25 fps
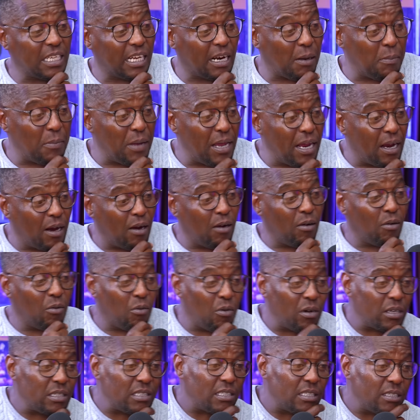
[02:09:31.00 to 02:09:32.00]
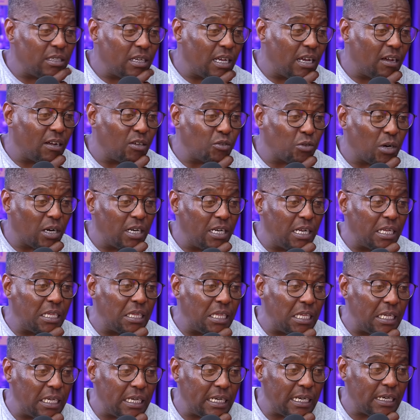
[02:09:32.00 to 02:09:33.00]
Serameng was actually a
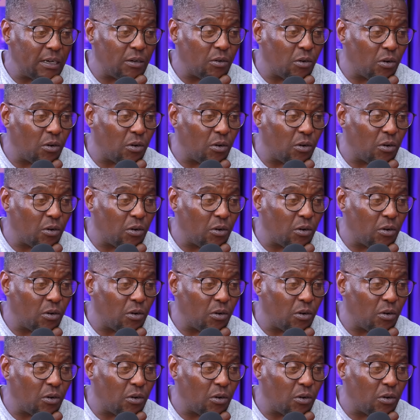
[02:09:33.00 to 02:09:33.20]
thing